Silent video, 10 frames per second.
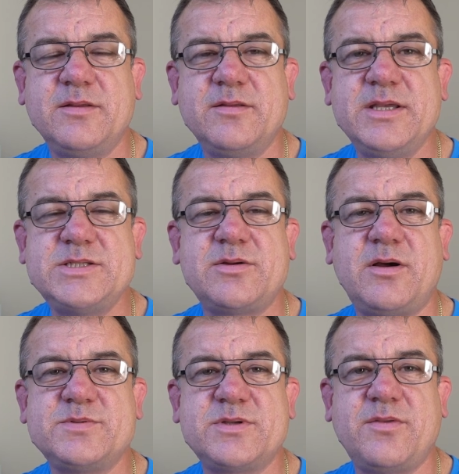these
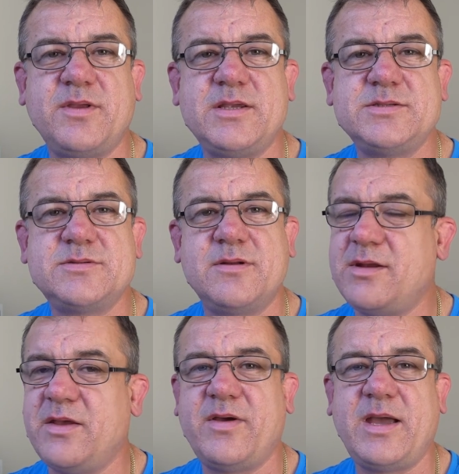types of things
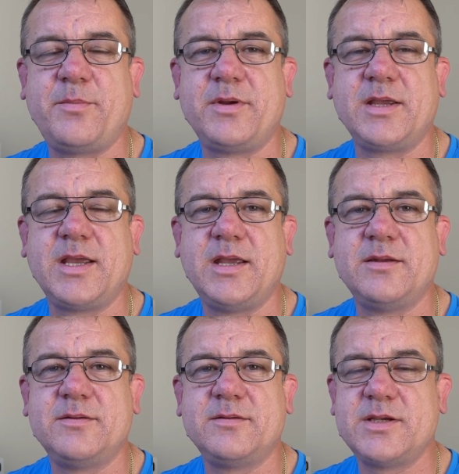never happen again.
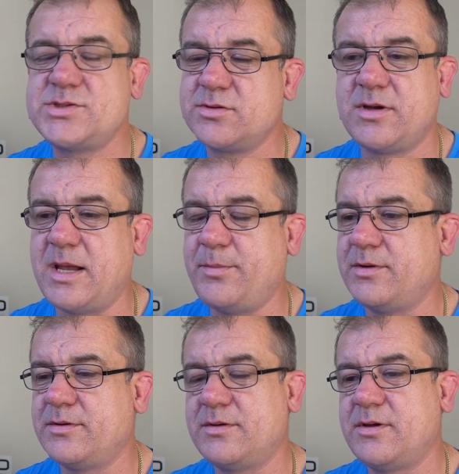They shouldn't happen,
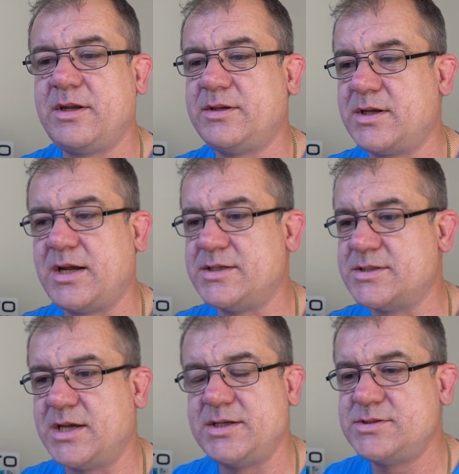not in today's
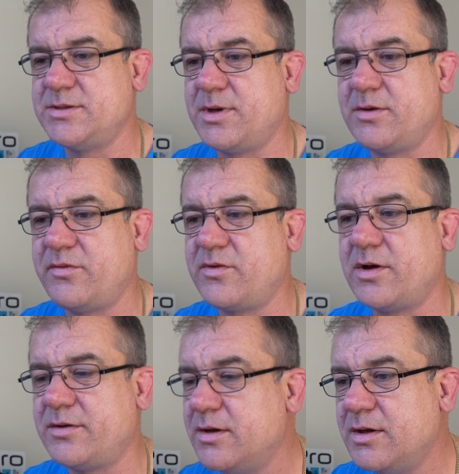age. I mean, we've
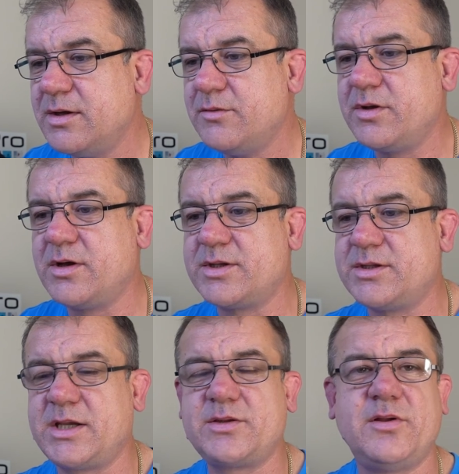got the
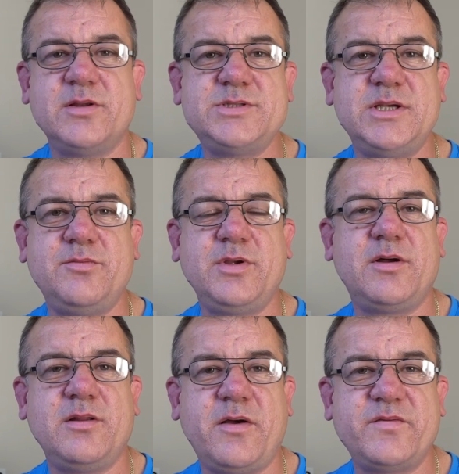technology, we've
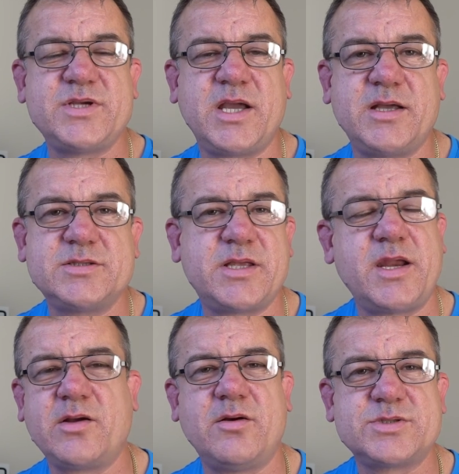got life jackets, they
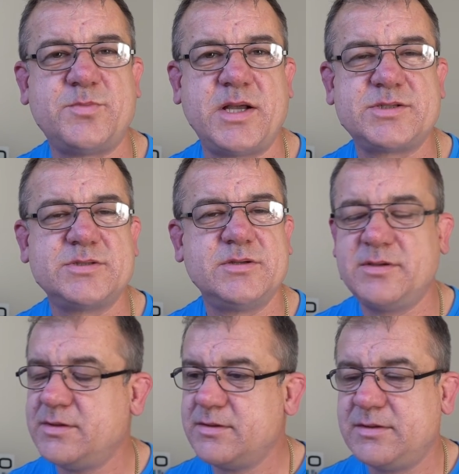don't cost much,
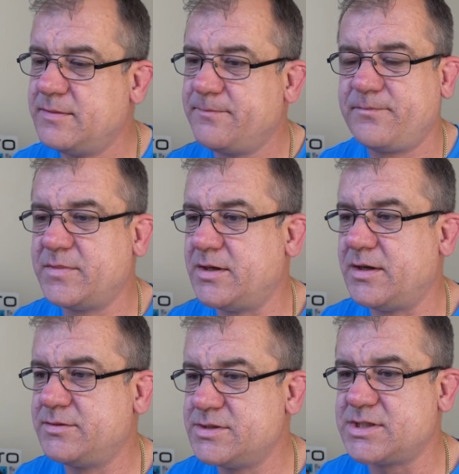you know,
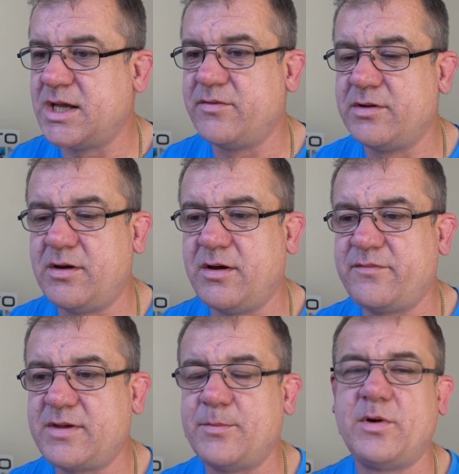to save a life,
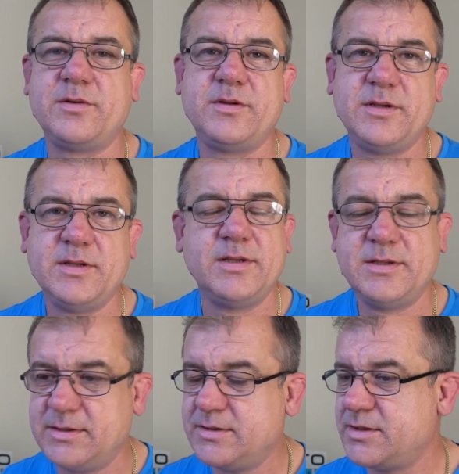come on.
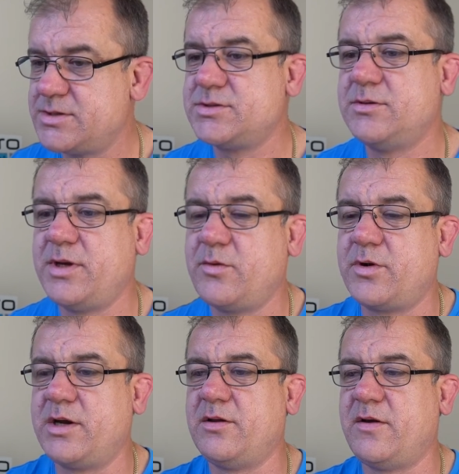They should have been
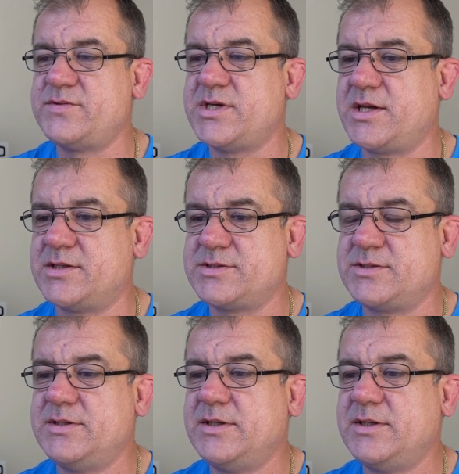wearing life jackets.